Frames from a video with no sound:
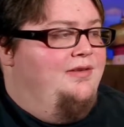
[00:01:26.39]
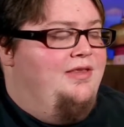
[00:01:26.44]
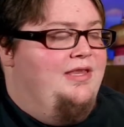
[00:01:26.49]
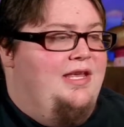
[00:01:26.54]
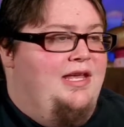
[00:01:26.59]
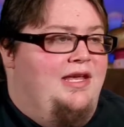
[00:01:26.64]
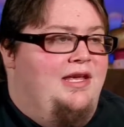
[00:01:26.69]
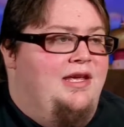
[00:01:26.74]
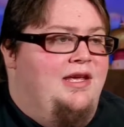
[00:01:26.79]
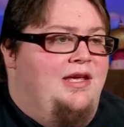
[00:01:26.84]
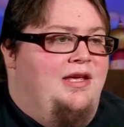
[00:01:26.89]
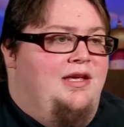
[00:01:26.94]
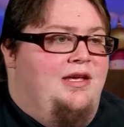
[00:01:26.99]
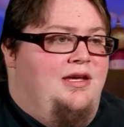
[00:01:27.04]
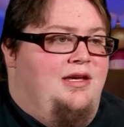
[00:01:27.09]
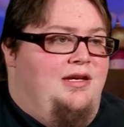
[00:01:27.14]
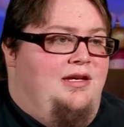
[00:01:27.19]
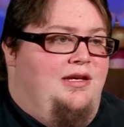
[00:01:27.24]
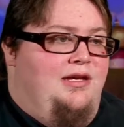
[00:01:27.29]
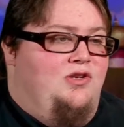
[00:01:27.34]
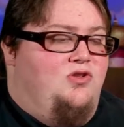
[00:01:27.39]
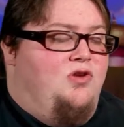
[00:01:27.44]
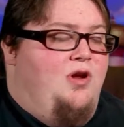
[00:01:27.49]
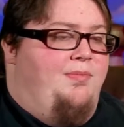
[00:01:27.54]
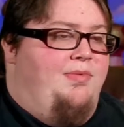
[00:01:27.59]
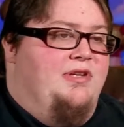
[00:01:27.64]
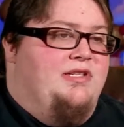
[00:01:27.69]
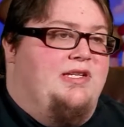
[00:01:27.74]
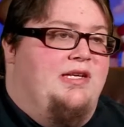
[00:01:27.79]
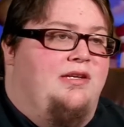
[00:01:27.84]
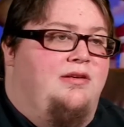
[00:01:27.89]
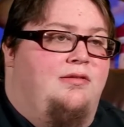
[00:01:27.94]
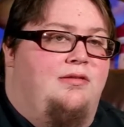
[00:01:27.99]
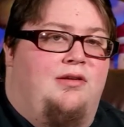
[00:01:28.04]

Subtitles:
the intrepid